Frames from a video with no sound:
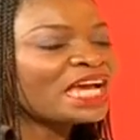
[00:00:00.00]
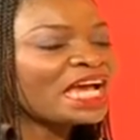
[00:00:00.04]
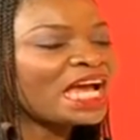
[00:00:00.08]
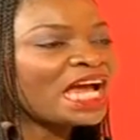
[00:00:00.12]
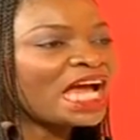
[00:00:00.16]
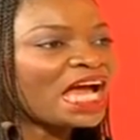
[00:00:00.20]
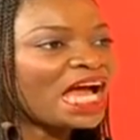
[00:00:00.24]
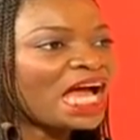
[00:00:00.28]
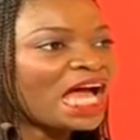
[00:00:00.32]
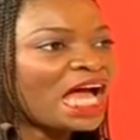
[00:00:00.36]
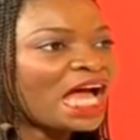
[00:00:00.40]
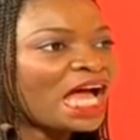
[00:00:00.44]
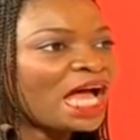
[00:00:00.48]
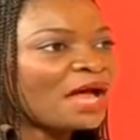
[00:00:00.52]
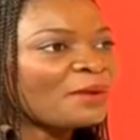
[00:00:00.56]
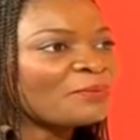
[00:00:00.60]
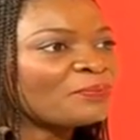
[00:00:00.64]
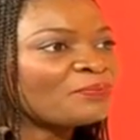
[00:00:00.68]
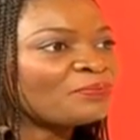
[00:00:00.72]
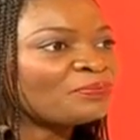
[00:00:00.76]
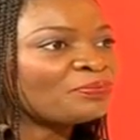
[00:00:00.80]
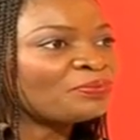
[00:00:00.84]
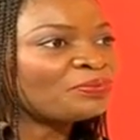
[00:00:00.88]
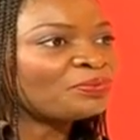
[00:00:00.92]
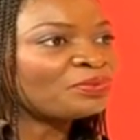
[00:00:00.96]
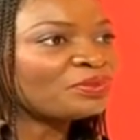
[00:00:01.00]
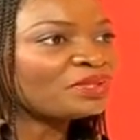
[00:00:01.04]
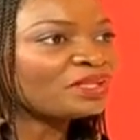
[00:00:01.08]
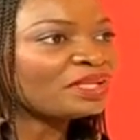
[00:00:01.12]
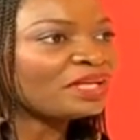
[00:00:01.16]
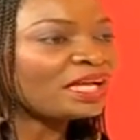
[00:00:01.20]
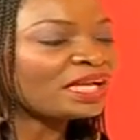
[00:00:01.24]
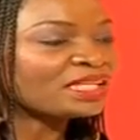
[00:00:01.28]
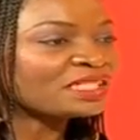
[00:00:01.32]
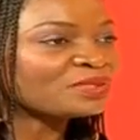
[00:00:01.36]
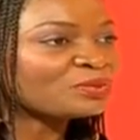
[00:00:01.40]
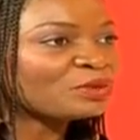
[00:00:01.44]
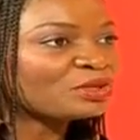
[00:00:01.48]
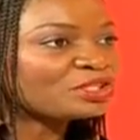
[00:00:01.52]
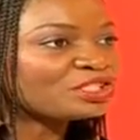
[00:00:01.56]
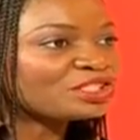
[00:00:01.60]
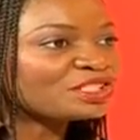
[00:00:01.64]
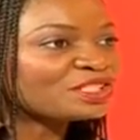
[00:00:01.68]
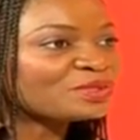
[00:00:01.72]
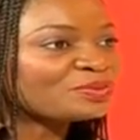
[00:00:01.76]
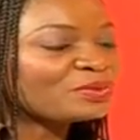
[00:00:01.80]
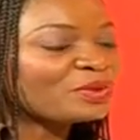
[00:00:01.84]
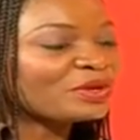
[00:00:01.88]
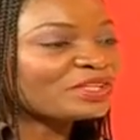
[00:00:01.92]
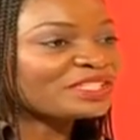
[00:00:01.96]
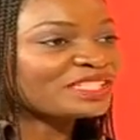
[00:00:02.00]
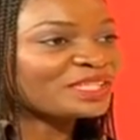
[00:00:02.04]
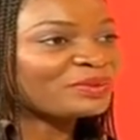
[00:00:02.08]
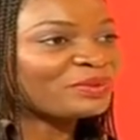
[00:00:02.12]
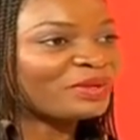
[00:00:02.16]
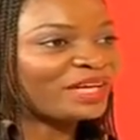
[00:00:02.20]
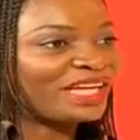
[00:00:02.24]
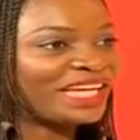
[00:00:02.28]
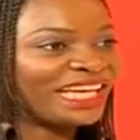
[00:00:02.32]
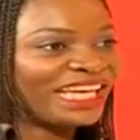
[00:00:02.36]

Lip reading: And if you're single, you might